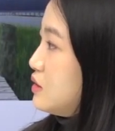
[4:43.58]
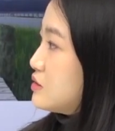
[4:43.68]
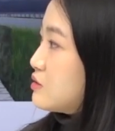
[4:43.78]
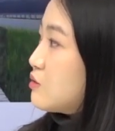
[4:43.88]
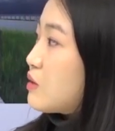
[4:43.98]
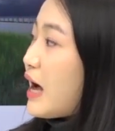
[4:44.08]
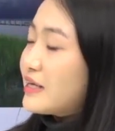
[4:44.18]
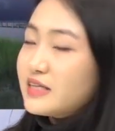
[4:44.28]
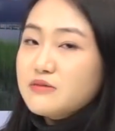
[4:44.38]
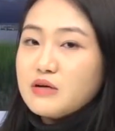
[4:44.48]
So
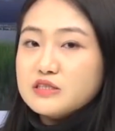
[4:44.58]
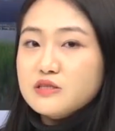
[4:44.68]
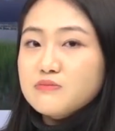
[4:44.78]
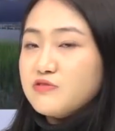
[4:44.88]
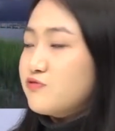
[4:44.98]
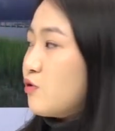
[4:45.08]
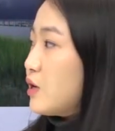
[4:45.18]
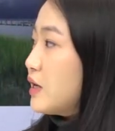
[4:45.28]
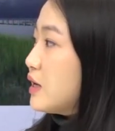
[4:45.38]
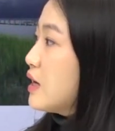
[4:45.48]
as I mentioned
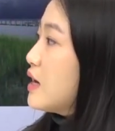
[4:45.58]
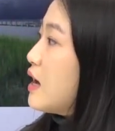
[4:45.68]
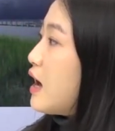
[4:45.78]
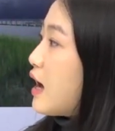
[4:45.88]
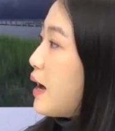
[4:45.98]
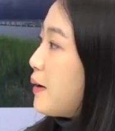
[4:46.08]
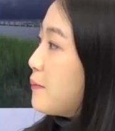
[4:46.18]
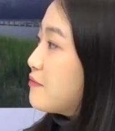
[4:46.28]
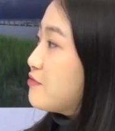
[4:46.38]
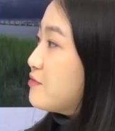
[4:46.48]
before,
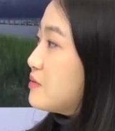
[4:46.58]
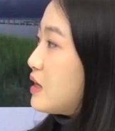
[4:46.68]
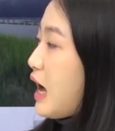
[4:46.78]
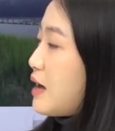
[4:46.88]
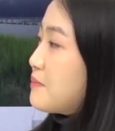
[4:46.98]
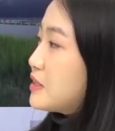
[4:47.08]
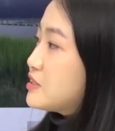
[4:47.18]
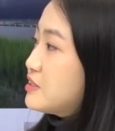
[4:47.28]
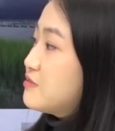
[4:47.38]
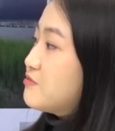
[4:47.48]
I
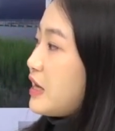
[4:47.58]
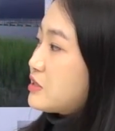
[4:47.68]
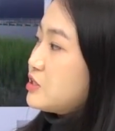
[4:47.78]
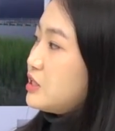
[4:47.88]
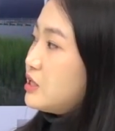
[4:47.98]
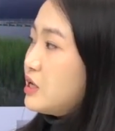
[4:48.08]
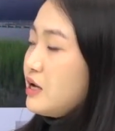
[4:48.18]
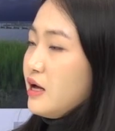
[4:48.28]
mentioned vector.